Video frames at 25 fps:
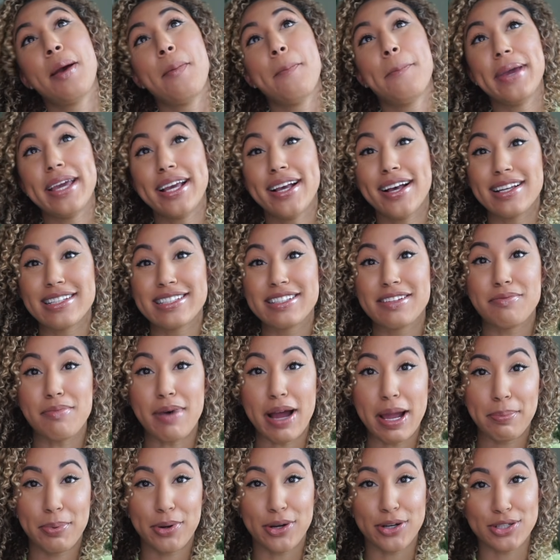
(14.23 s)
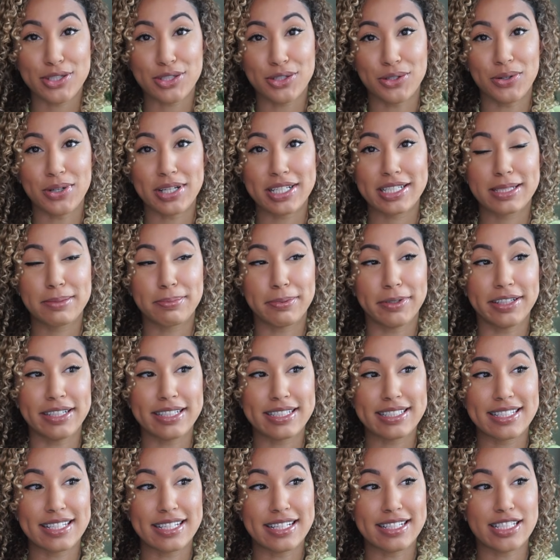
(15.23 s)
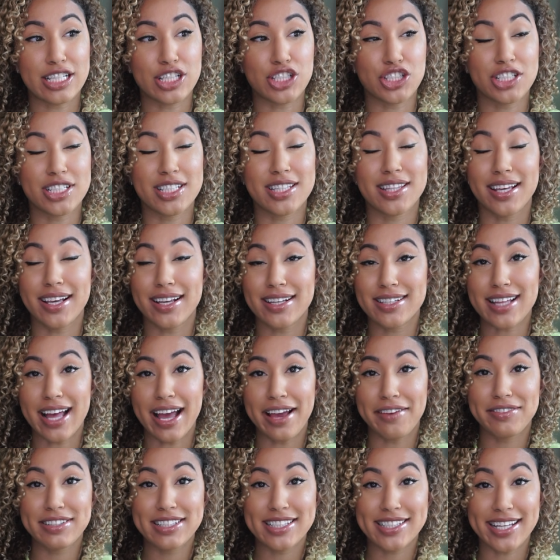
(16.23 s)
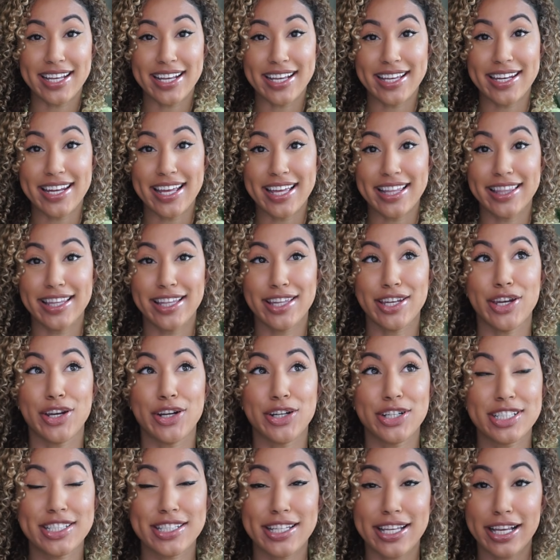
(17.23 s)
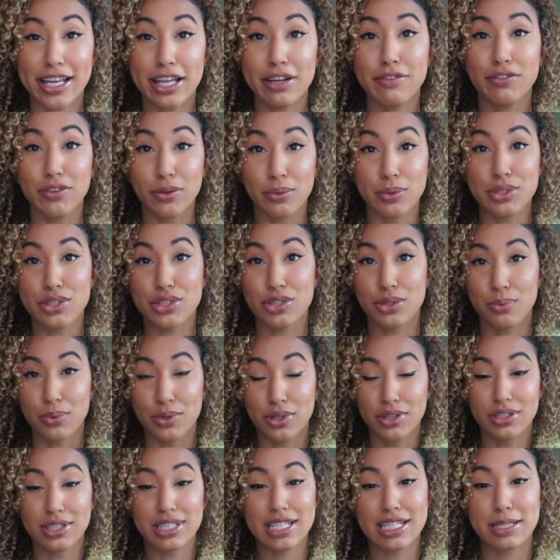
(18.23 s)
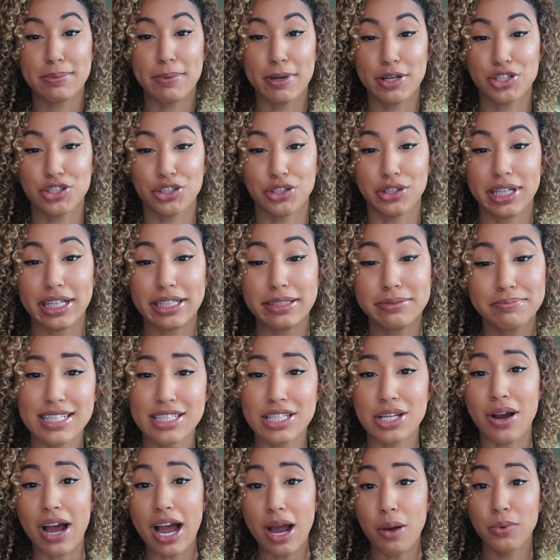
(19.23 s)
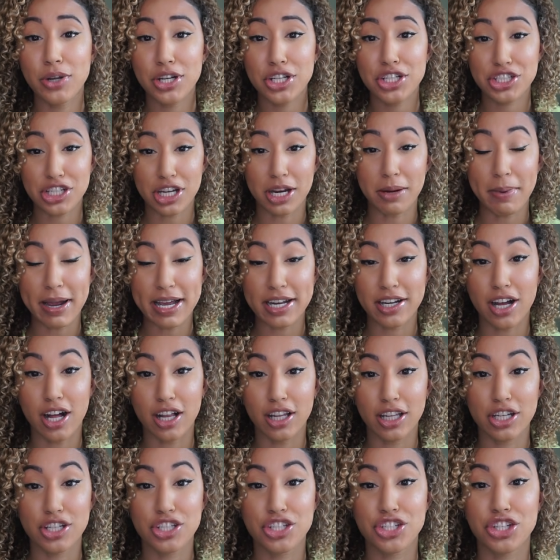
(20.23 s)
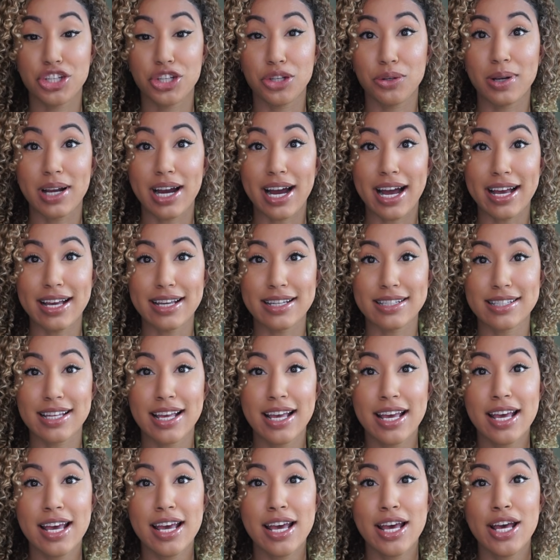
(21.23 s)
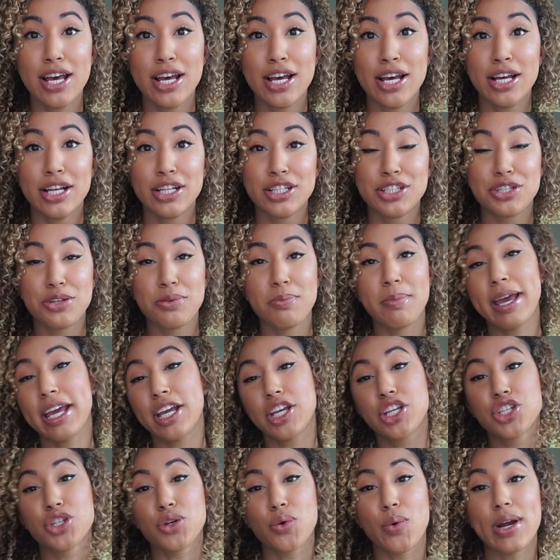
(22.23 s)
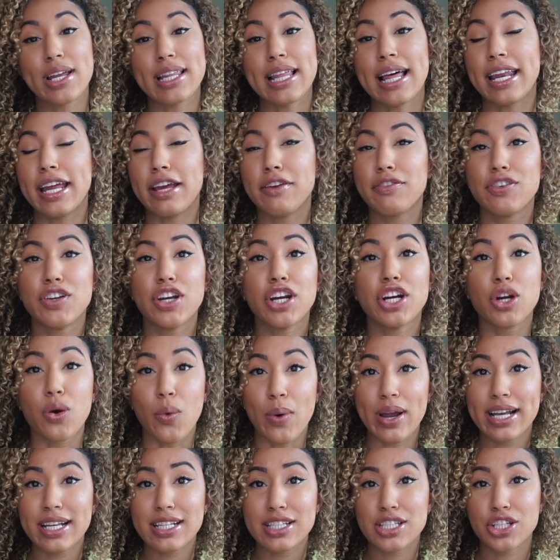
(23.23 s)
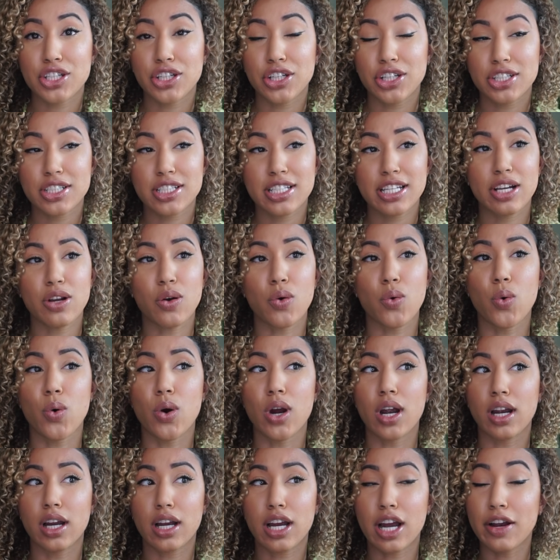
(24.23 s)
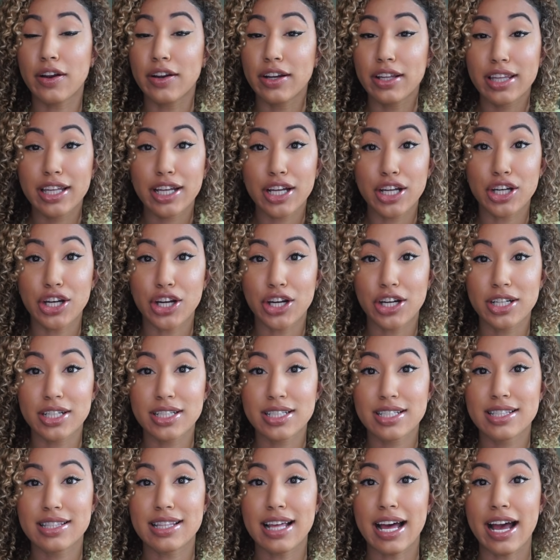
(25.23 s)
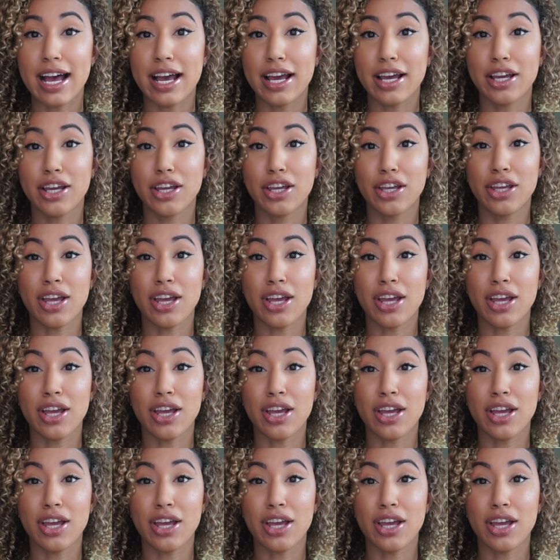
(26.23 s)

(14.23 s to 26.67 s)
because of my personal experiences and just things I've seen in the nursing influencer world especially. And so I wanna share my knowledge to you guys to make sure that if you're going into nursing or currently a nurse, that